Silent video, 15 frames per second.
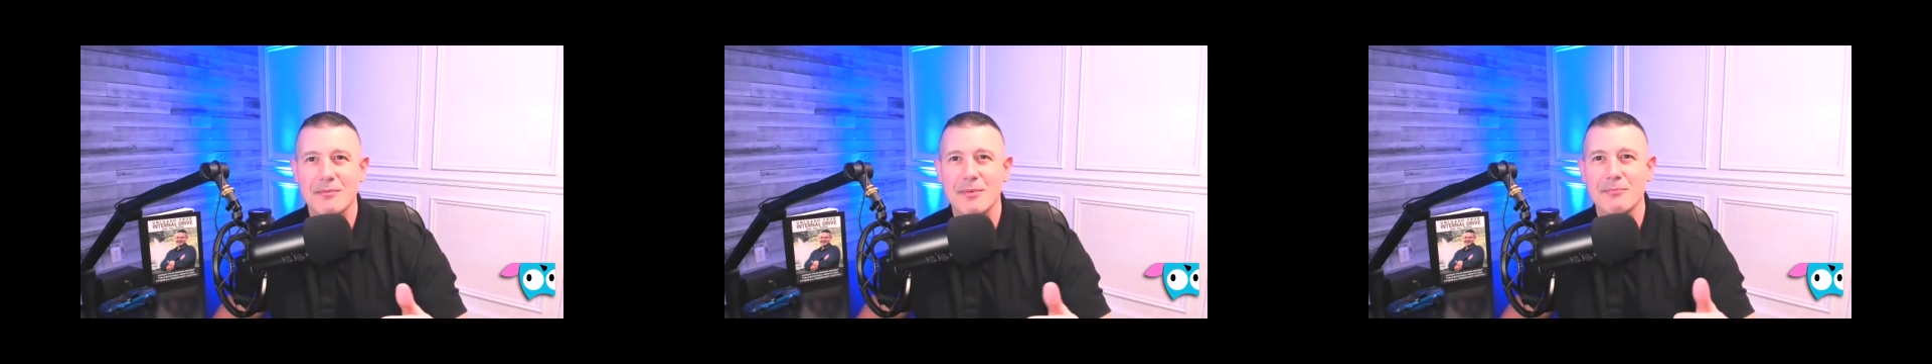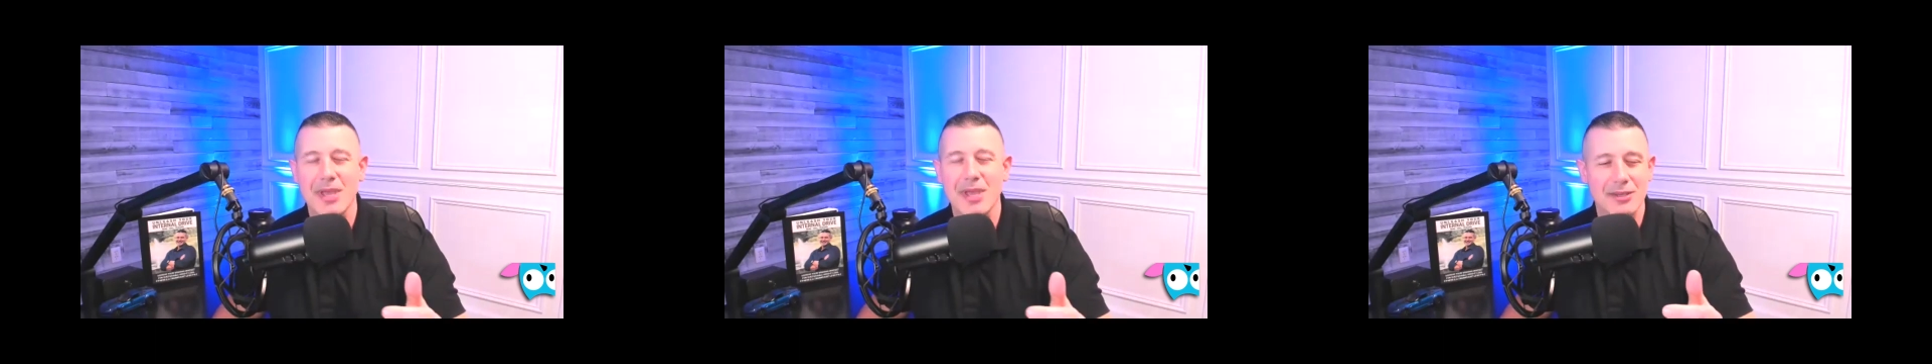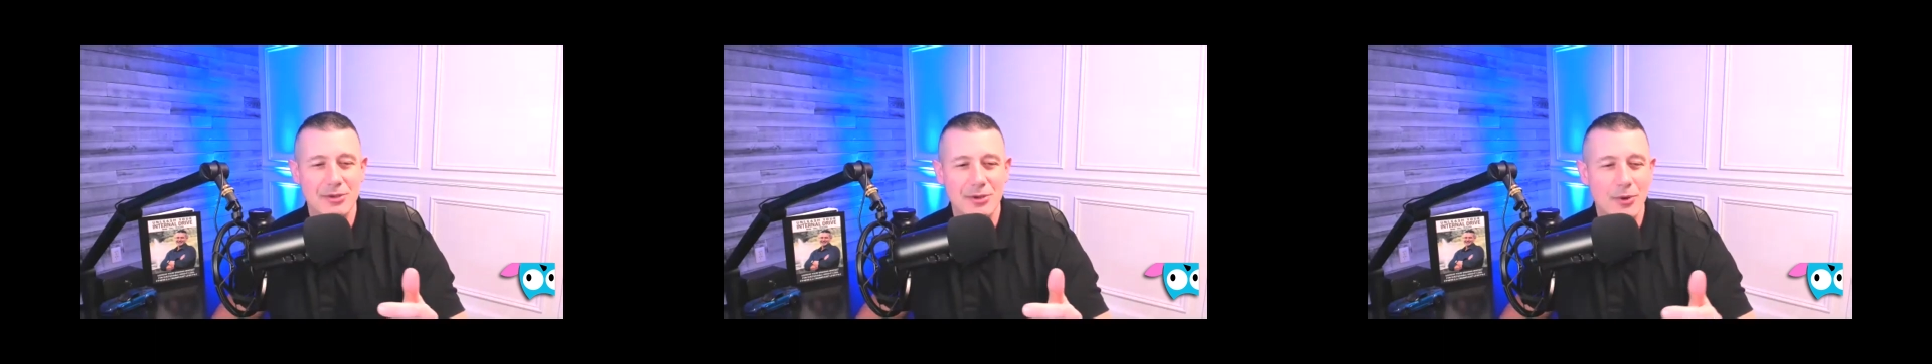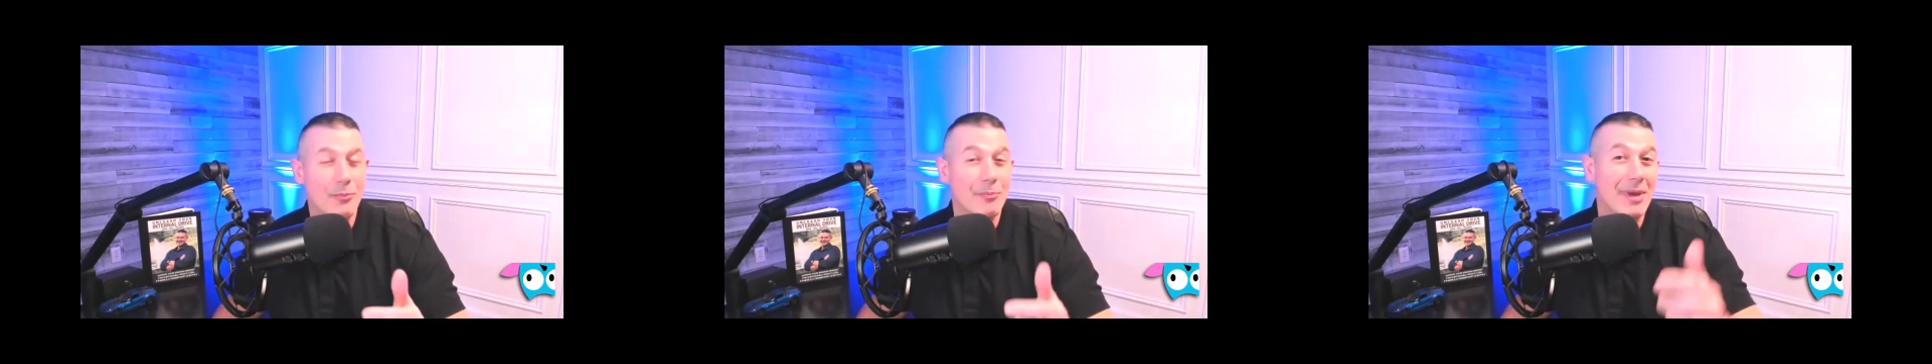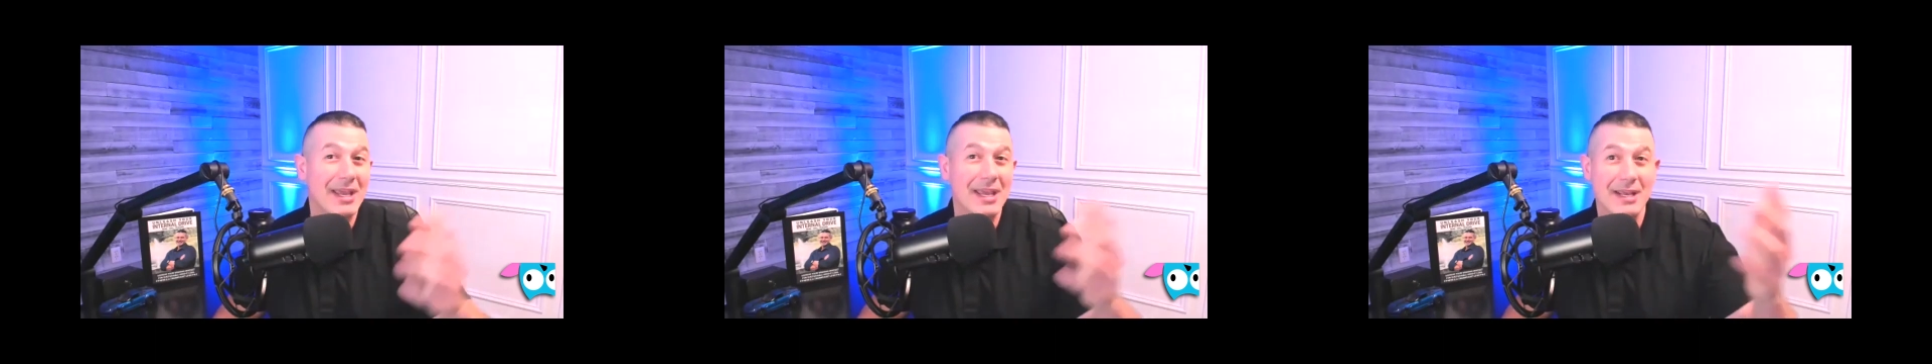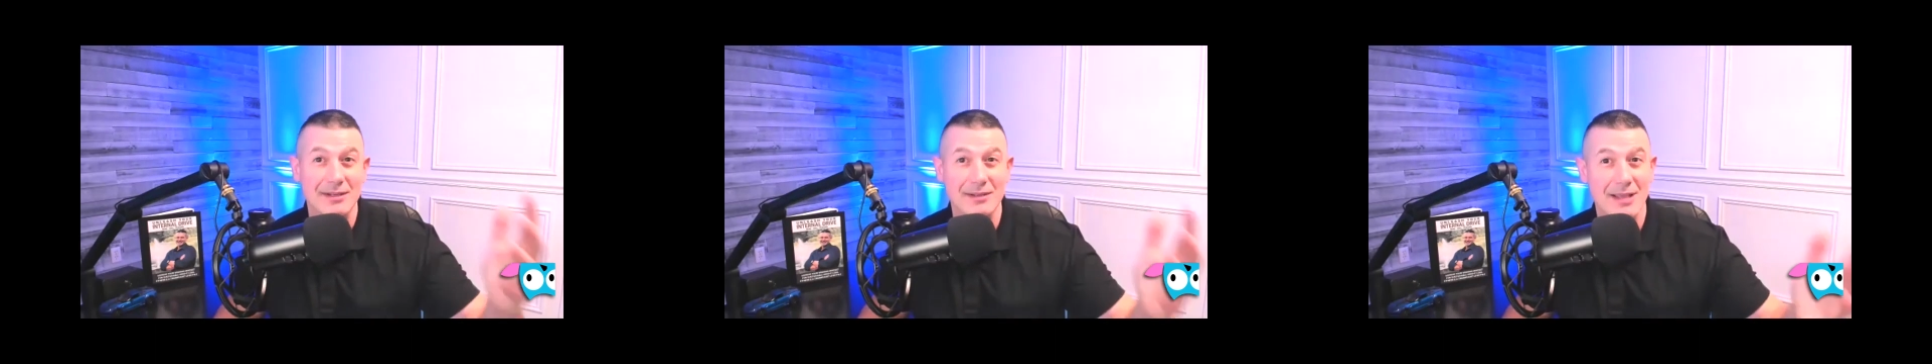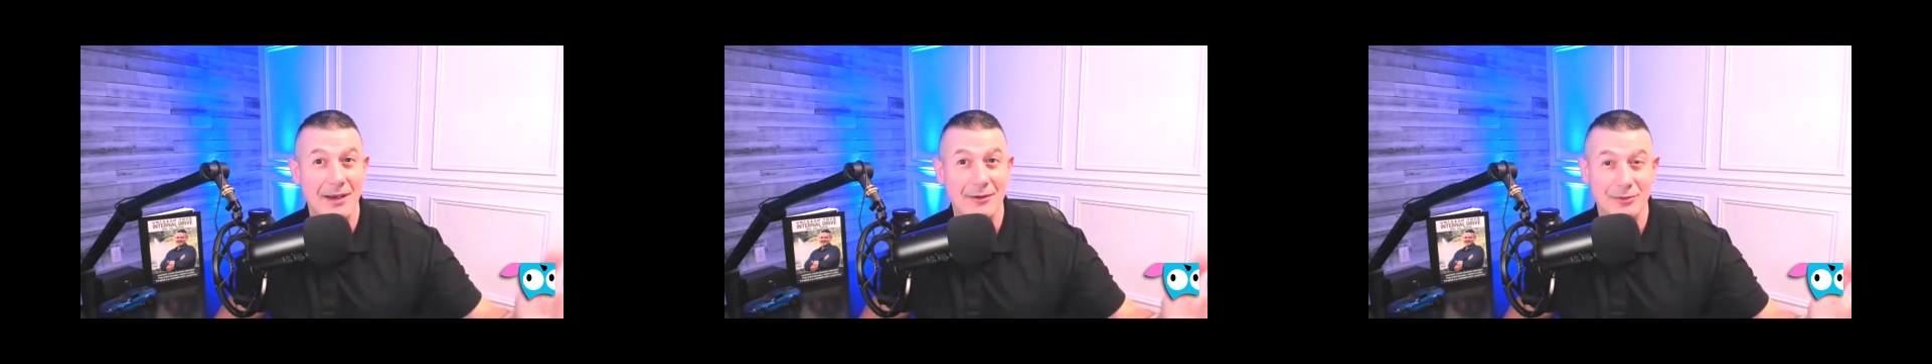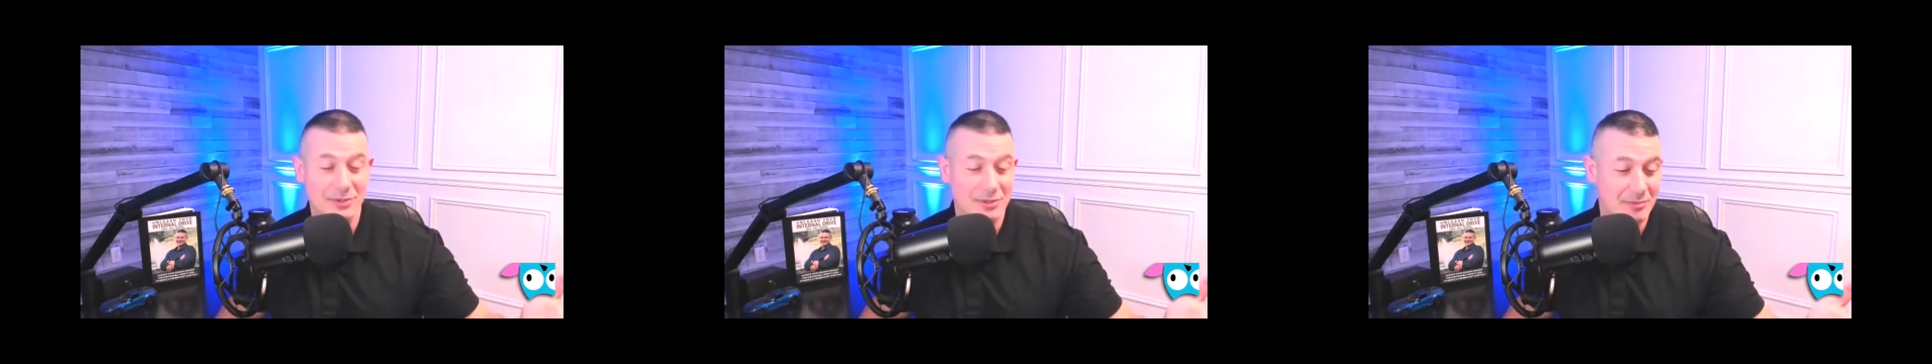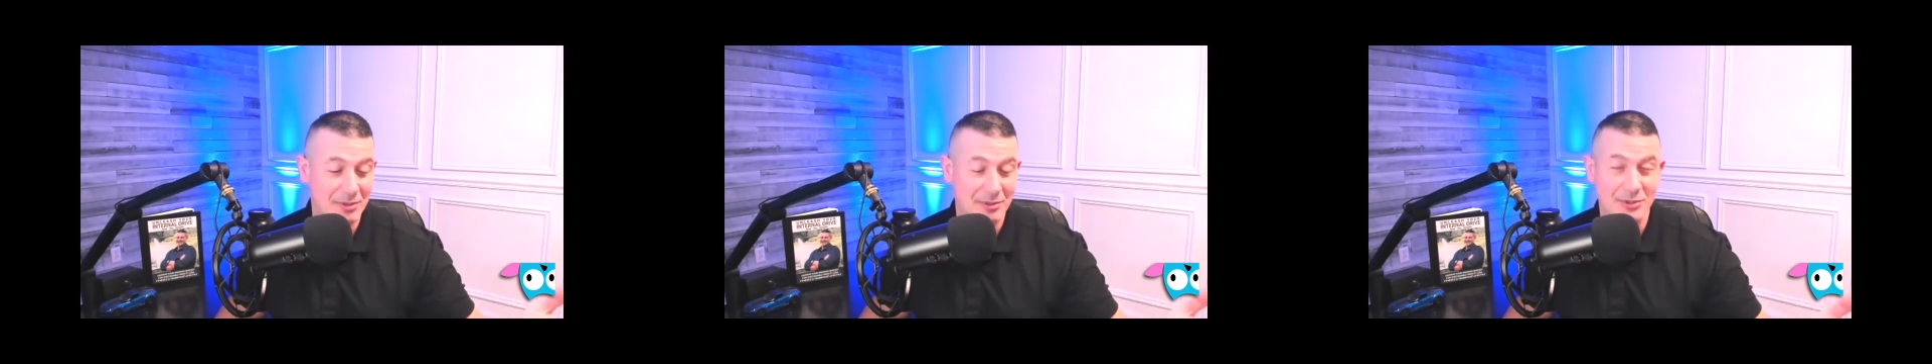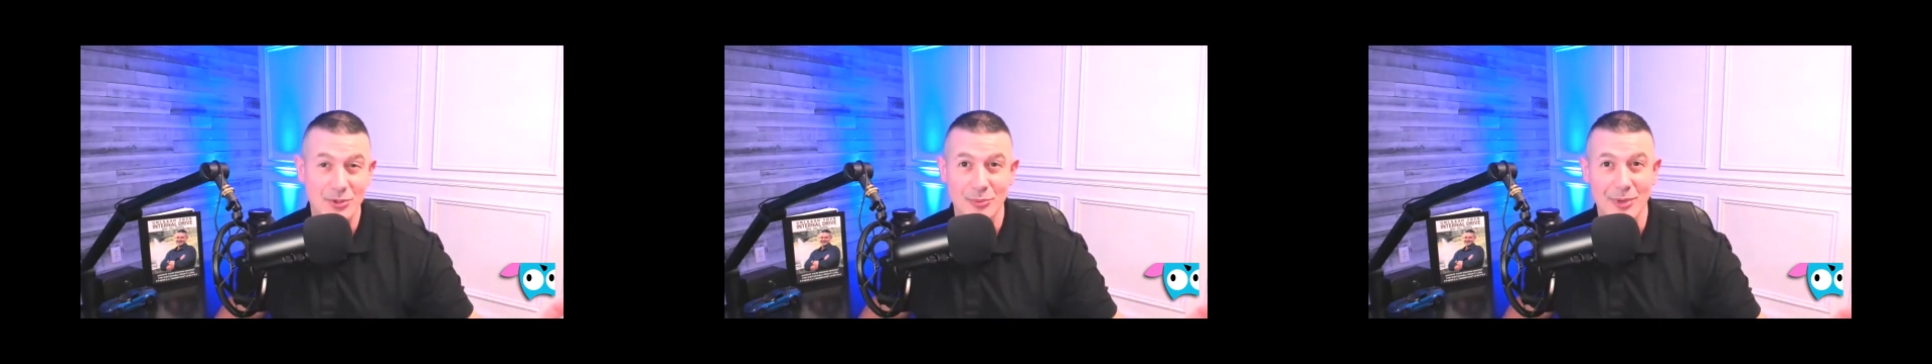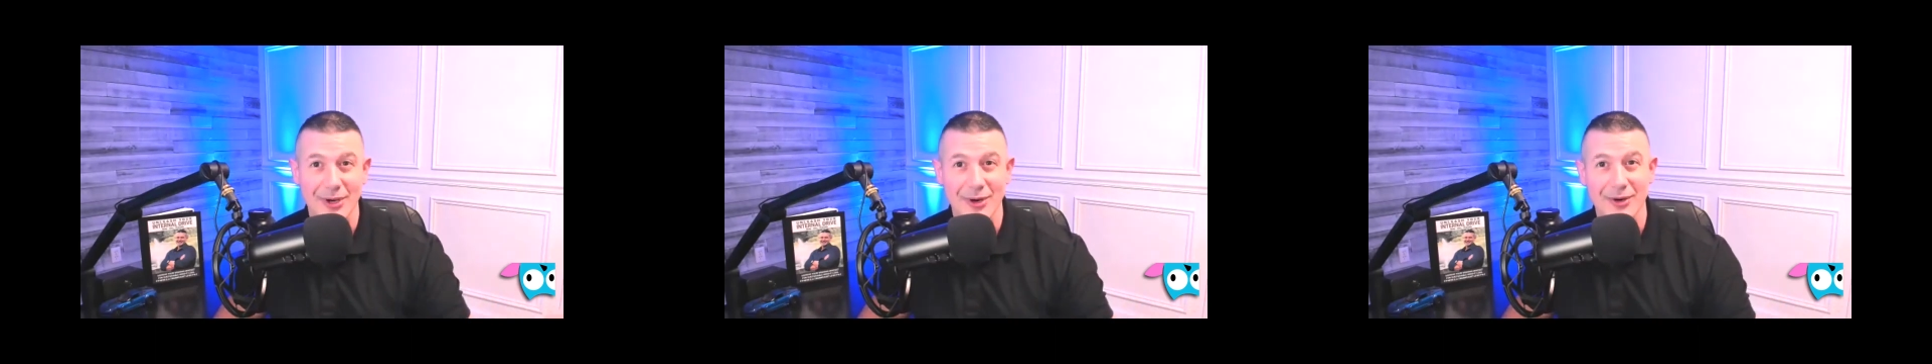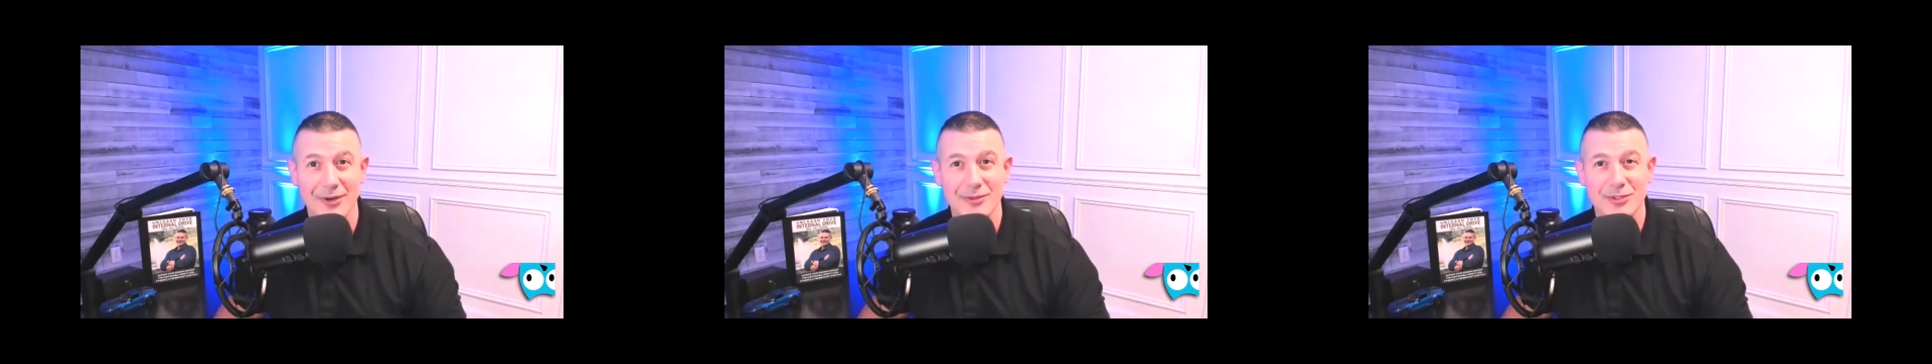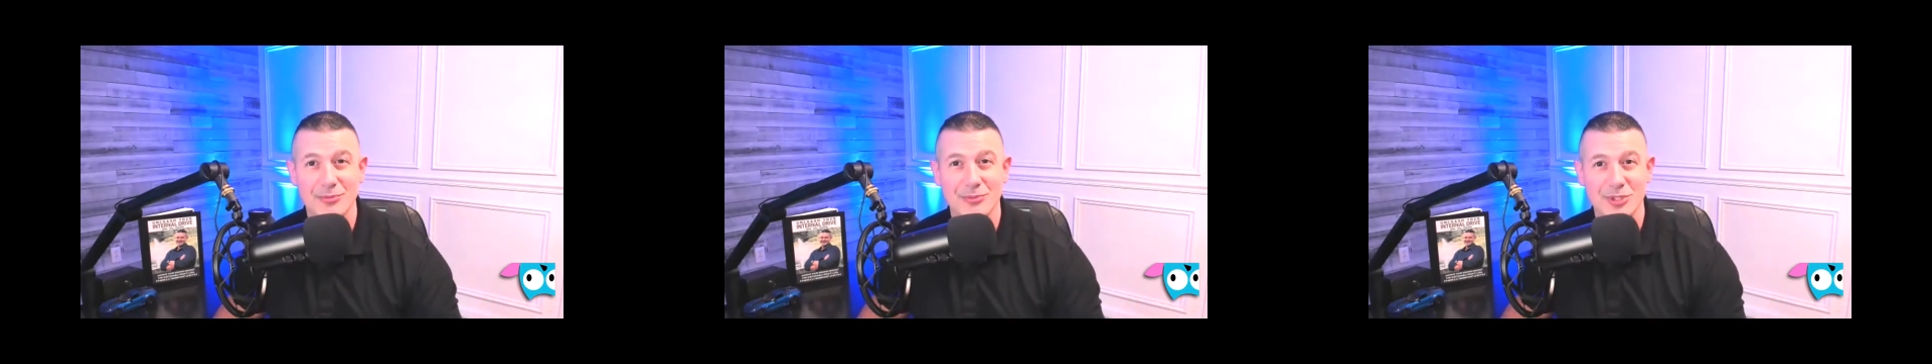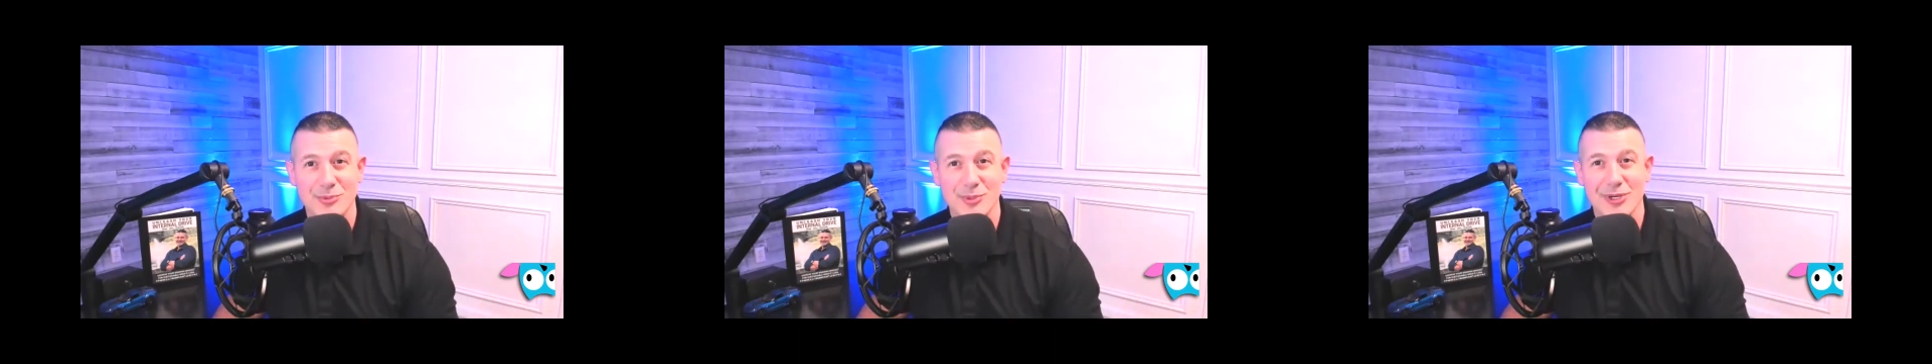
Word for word: you don't make it out to be too bigger, too much